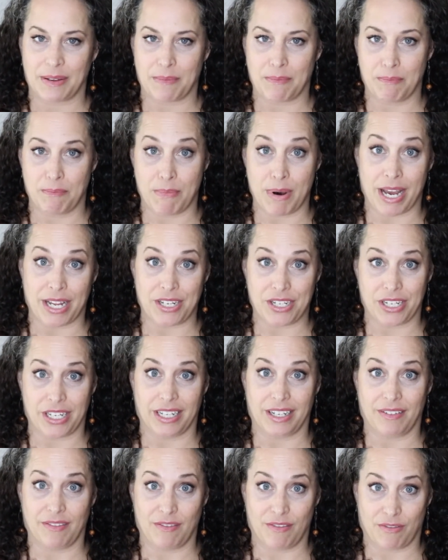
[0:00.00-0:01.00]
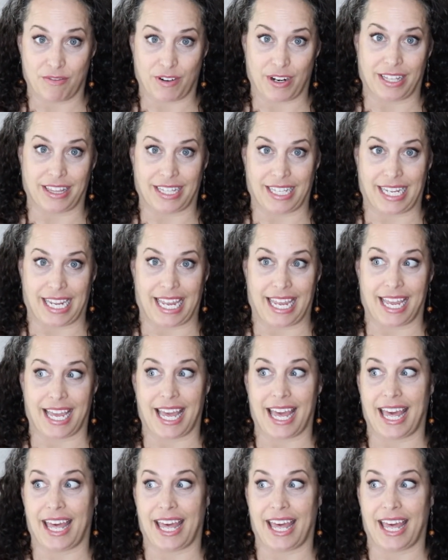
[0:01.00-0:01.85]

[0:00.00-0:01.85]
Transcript: budget friendly,